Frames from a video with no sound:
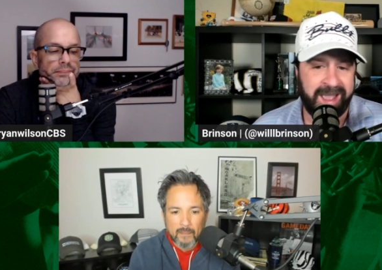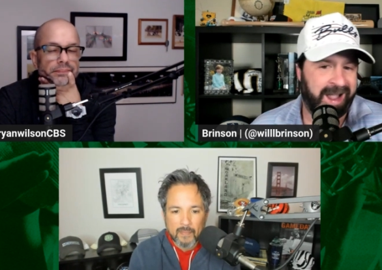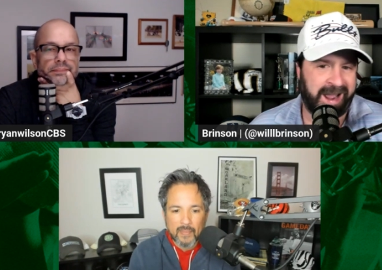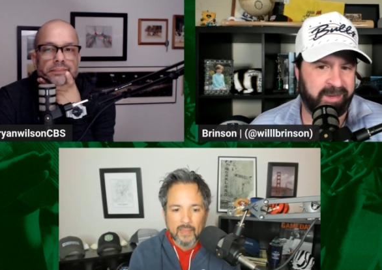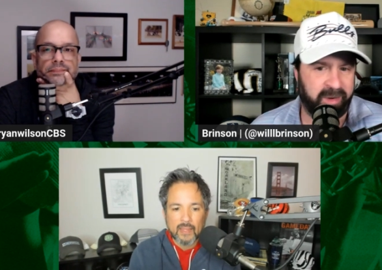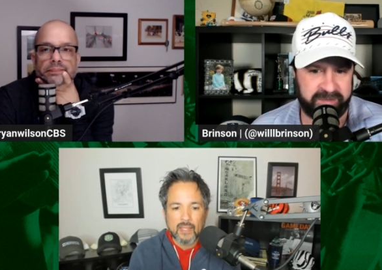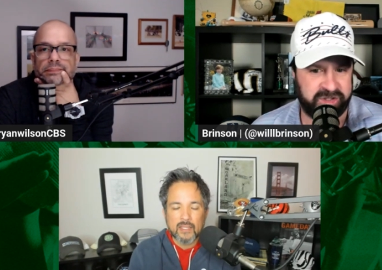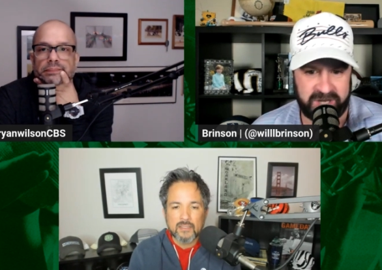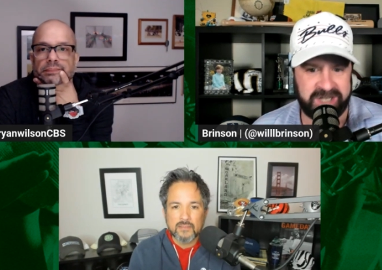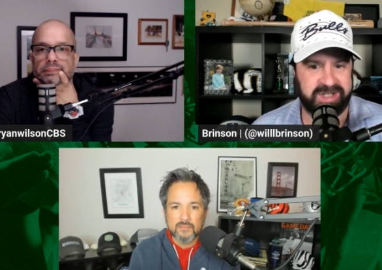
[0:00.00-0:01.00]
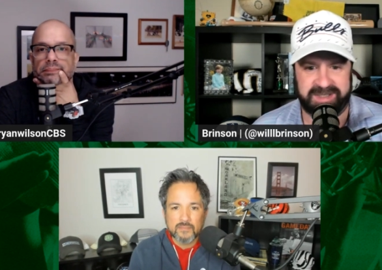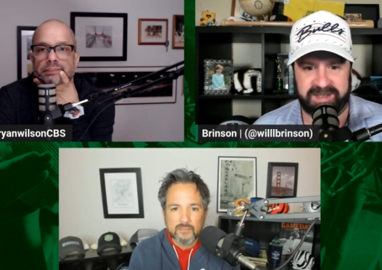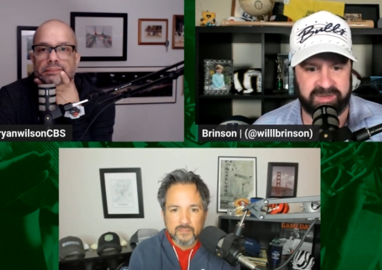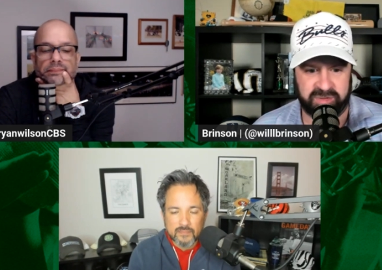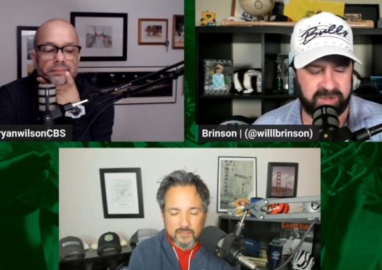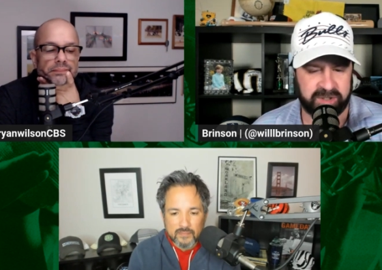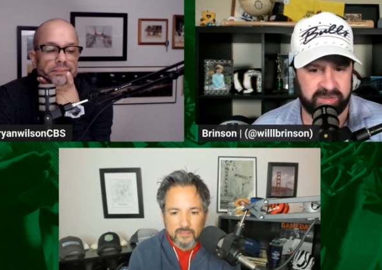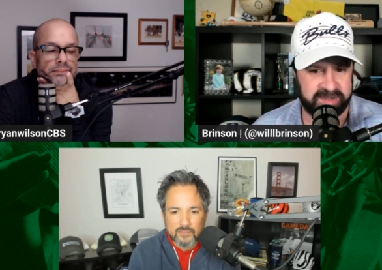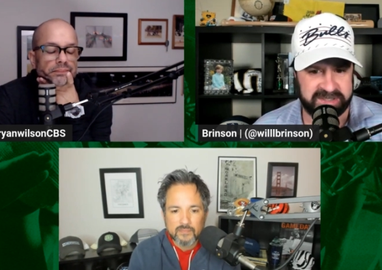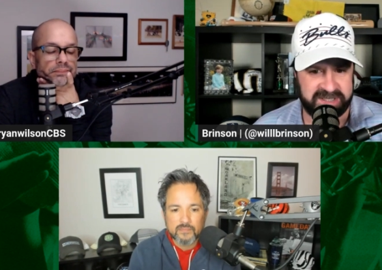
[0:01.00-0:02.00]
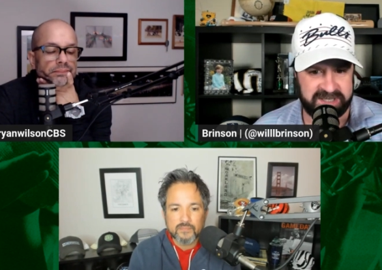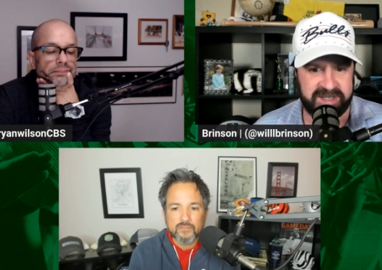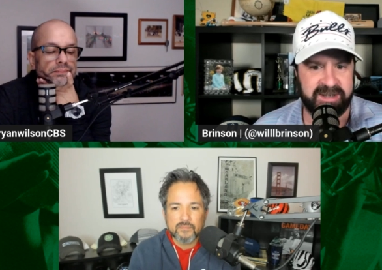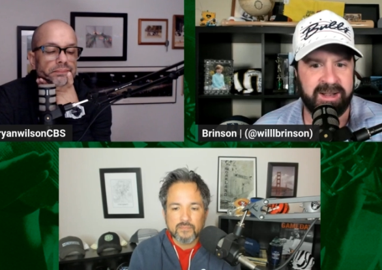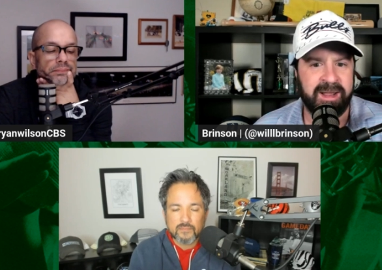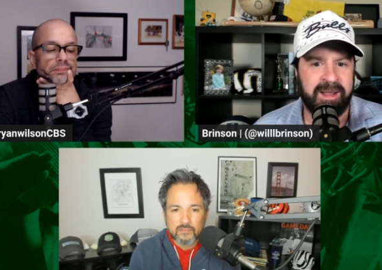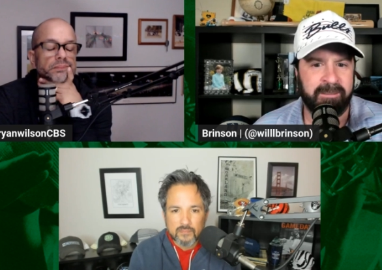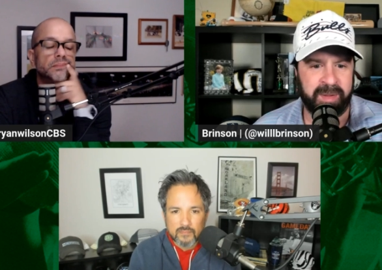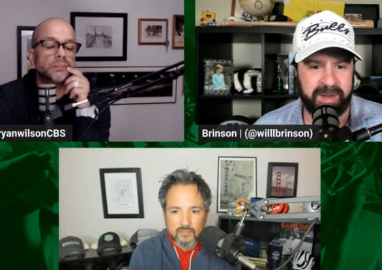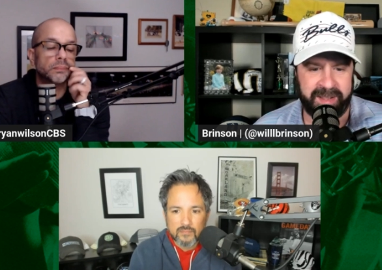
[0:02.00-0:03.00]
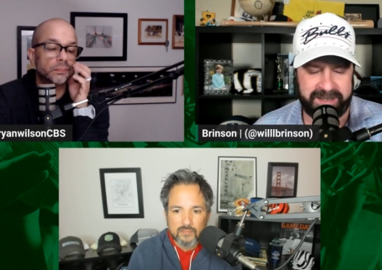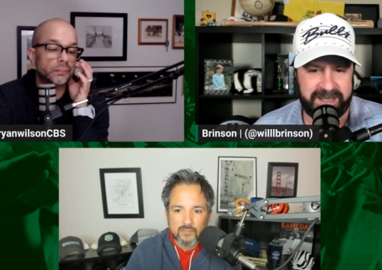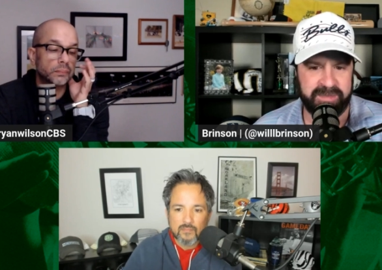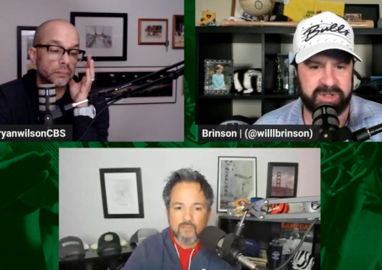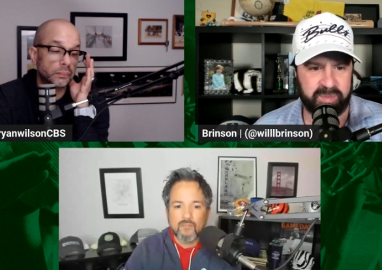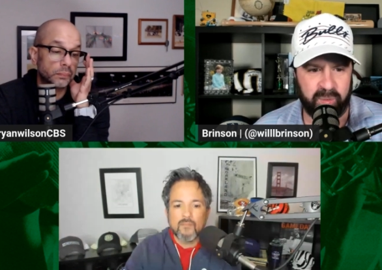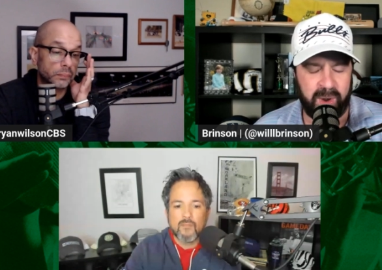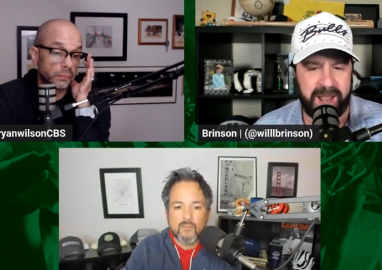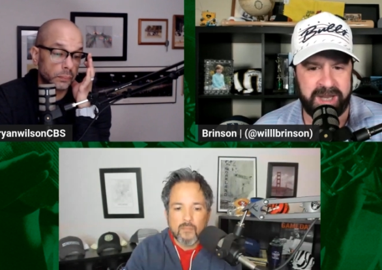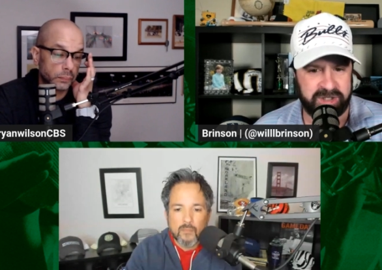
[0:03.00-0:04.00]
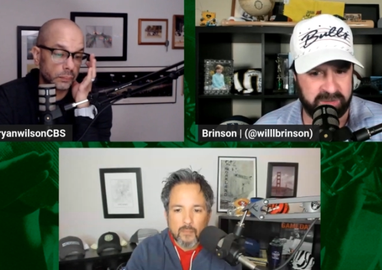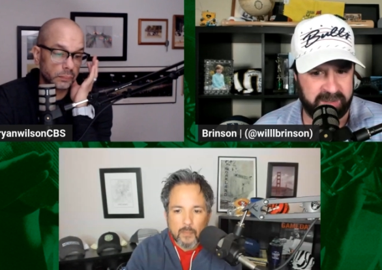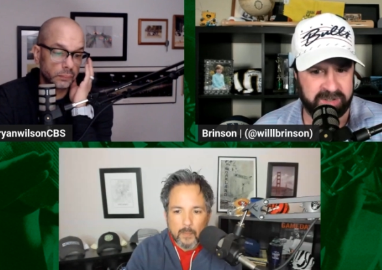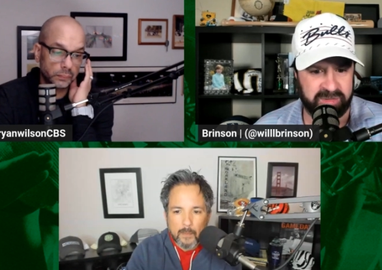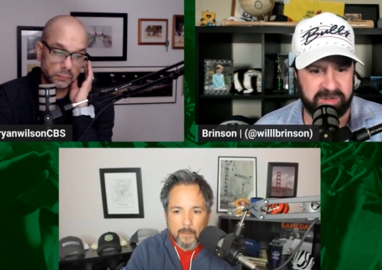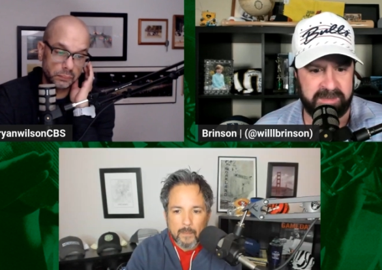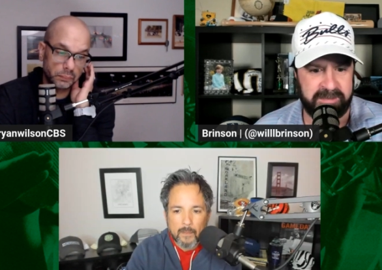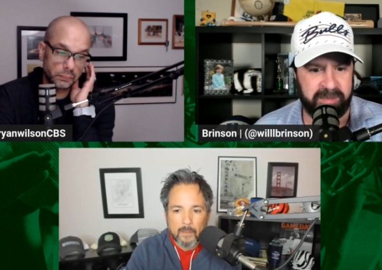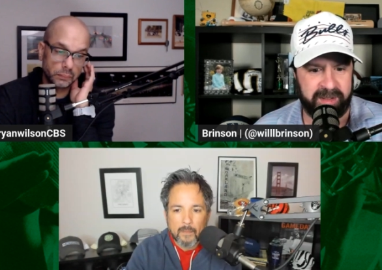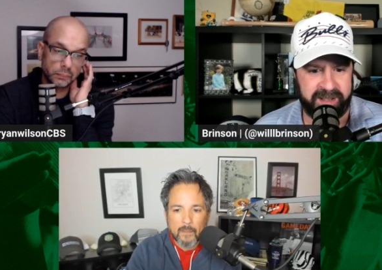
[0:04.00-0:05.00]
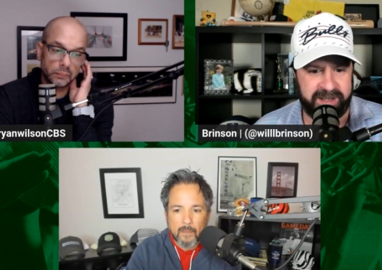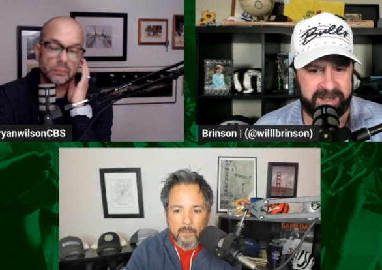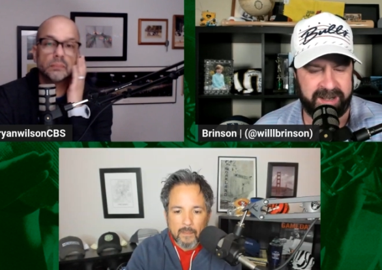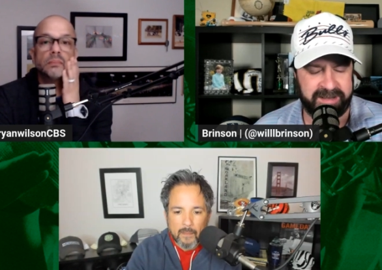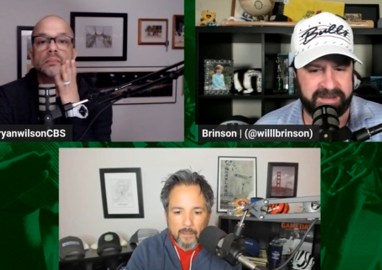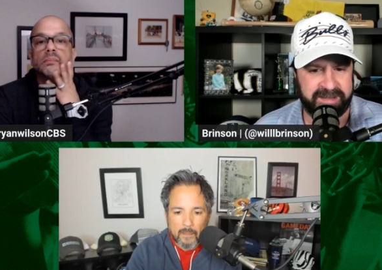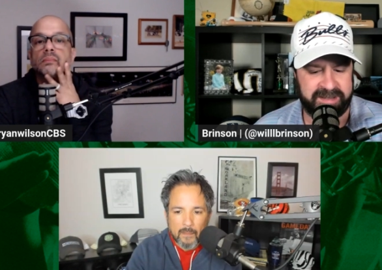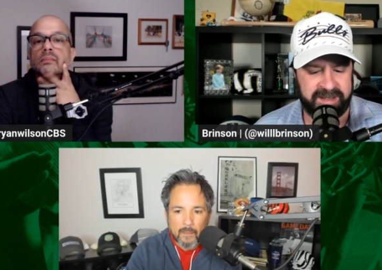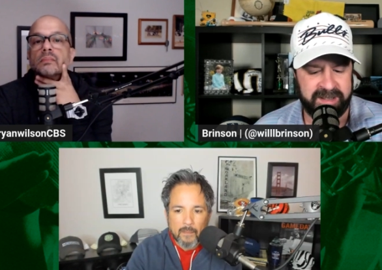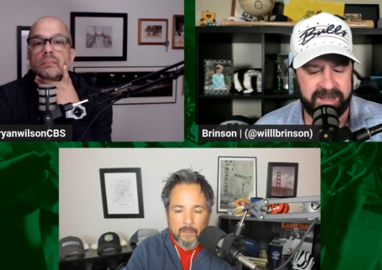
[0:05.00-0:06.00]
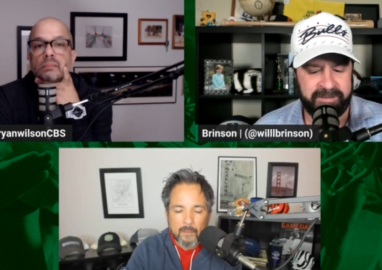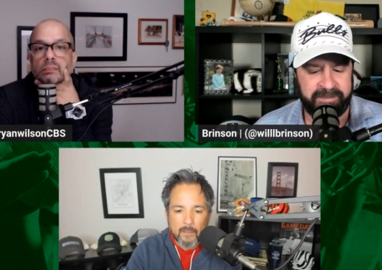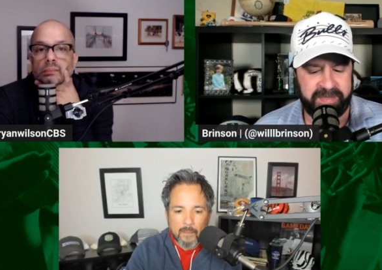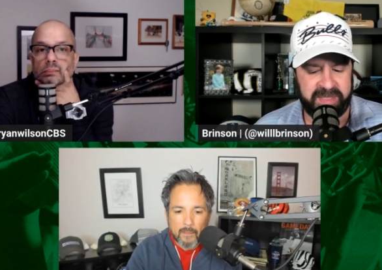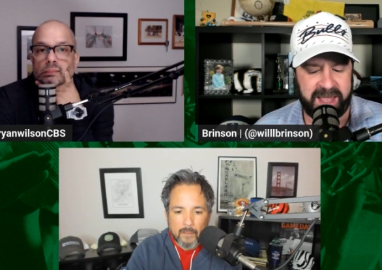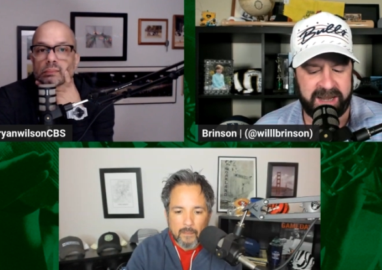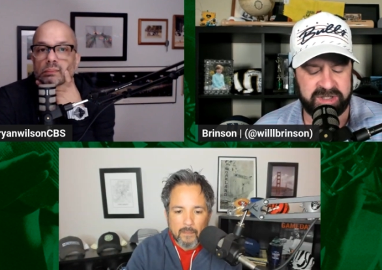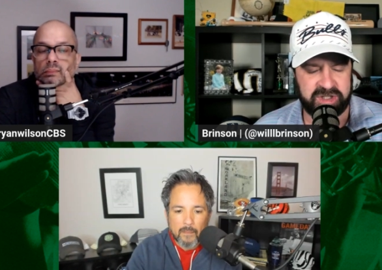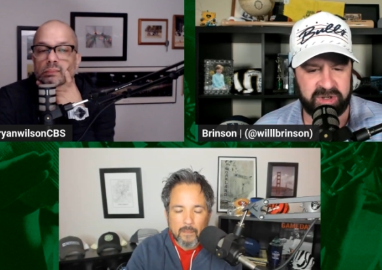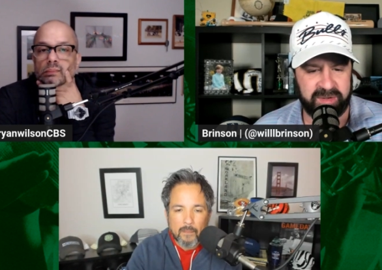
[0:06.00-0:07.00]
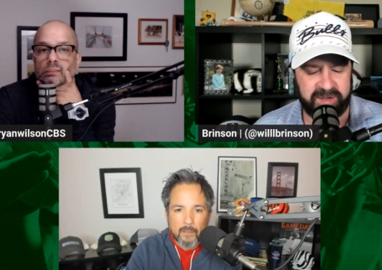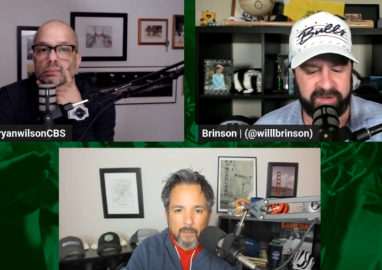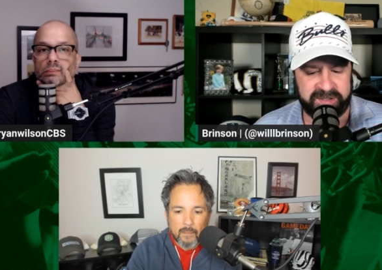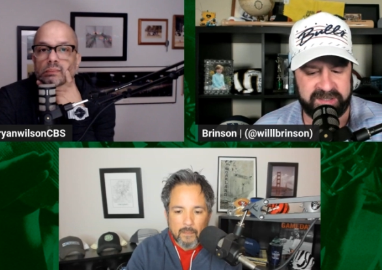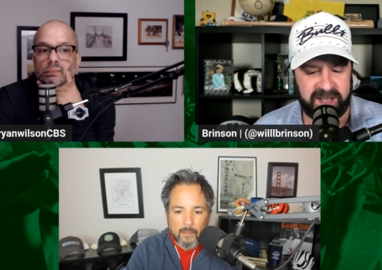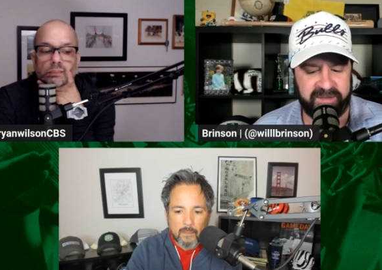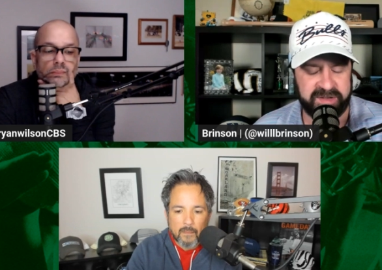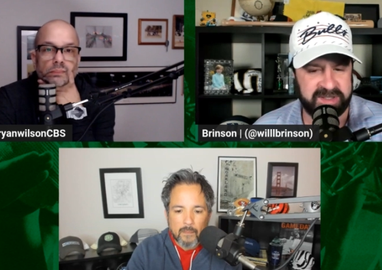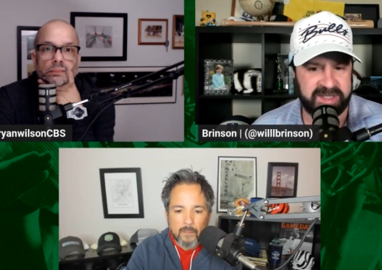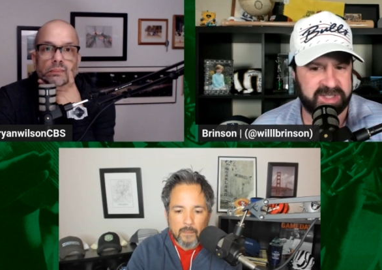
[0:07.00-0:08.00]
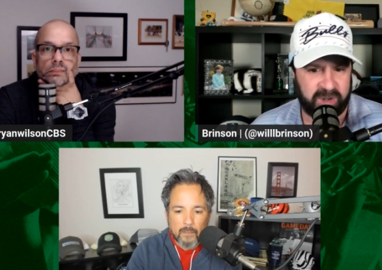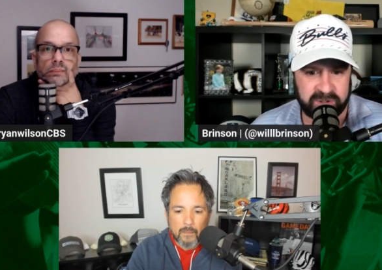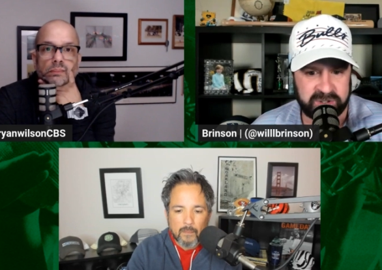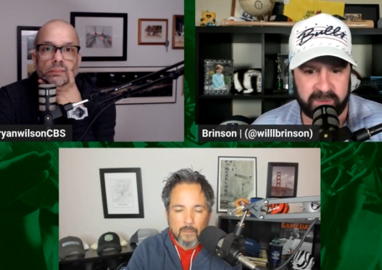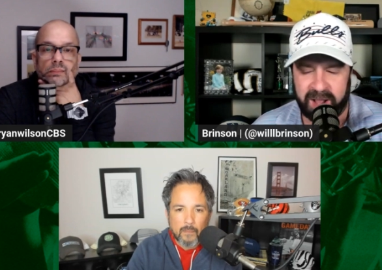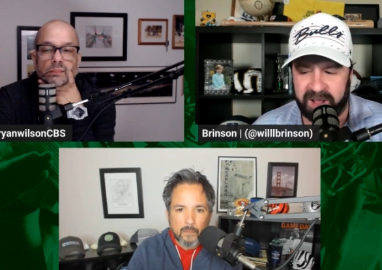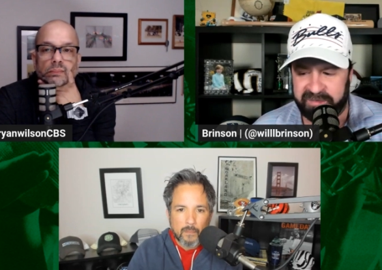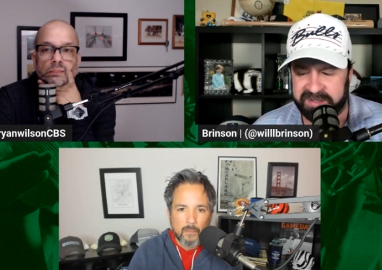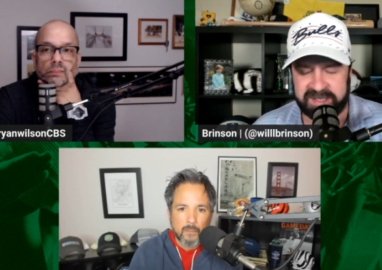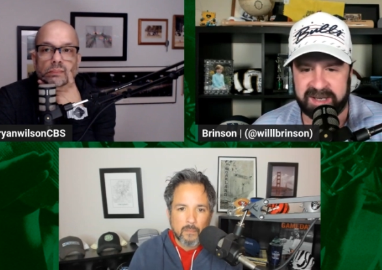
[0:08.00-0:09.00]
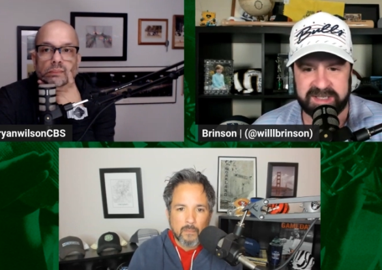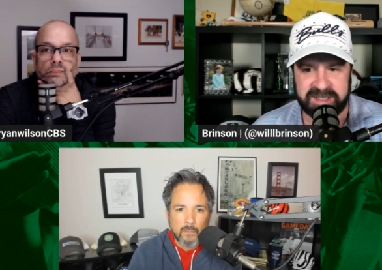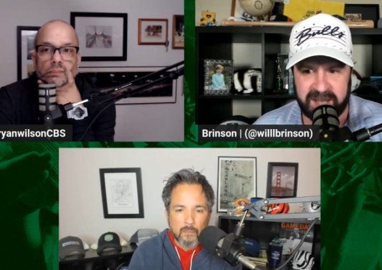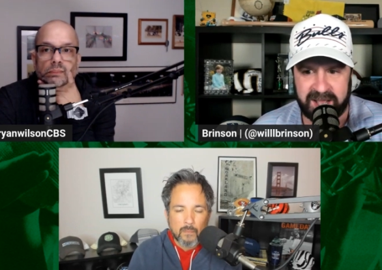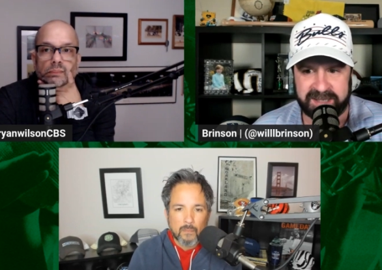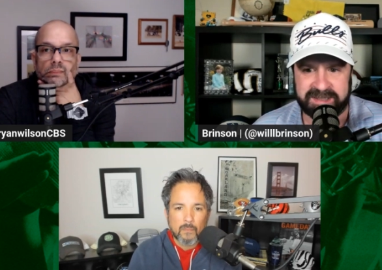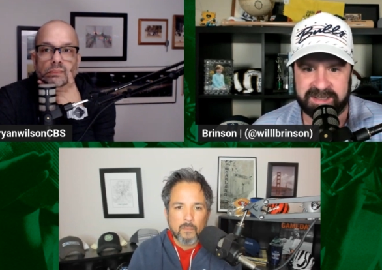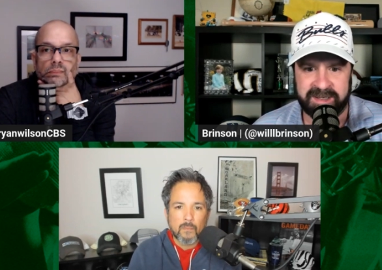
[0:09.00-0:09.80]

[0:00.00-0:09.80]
Speaker 1: I don't know if it changes the trajectory of the season, but like he was way too injured to be playing, and I think that certainly affected the offense. This is also an offense that is not